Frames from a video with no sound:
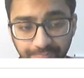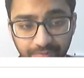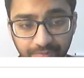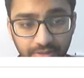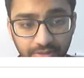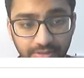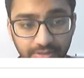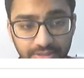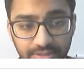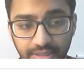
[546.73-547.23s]
You
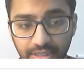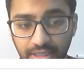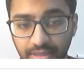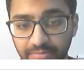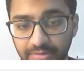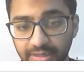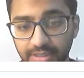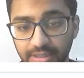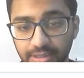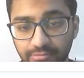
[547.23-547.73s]
know, this is a game
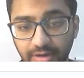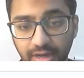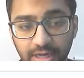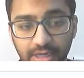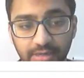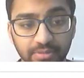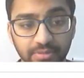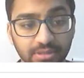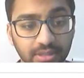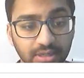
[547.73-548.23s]
that he can rack
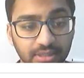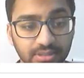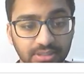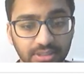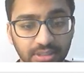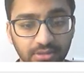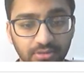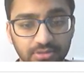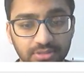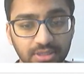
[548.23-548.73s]
up a ton of
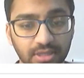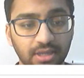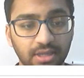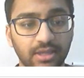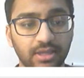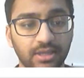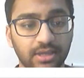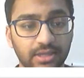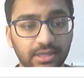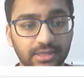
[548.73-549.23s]
steals
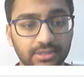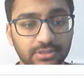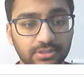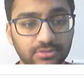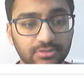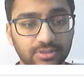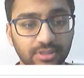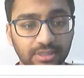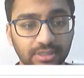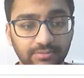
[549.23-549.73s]
against
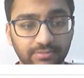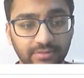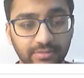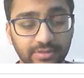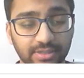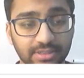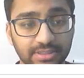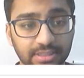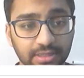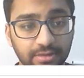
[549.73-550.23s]
Houston, even if he
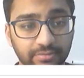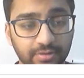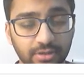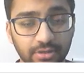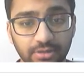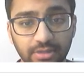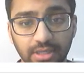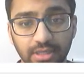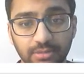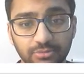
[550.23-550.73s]
doesn't have a
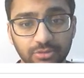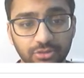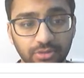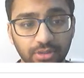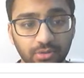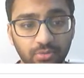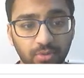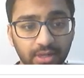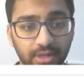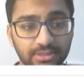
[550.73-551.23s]
good game
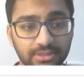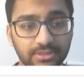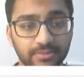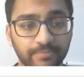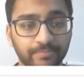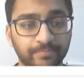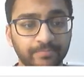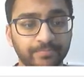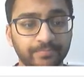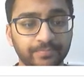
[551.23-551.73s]
shooting wise.
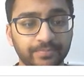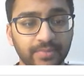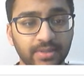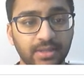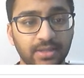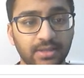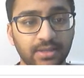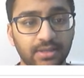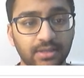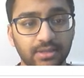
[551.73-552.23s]

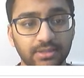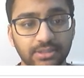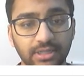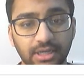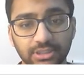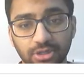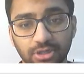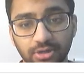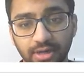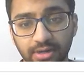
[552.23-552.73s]

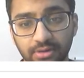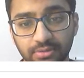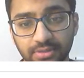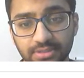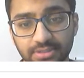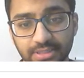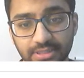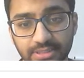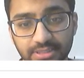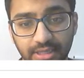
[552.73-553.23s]
Josh Hart at only
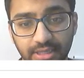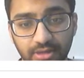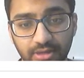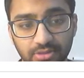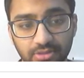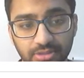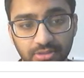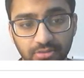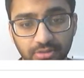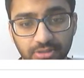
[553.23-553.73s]
6K
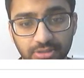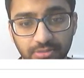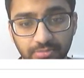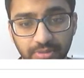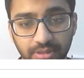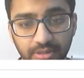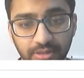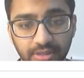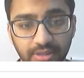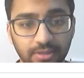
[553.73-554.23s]
also looks
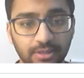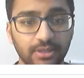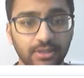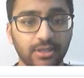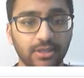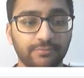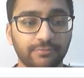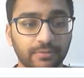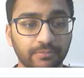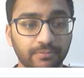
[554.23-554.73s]
appealing
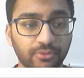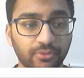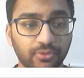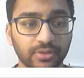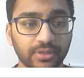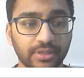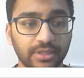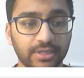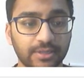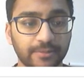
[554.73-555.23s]
from
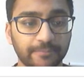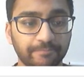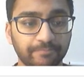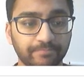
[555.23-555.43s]
Portland.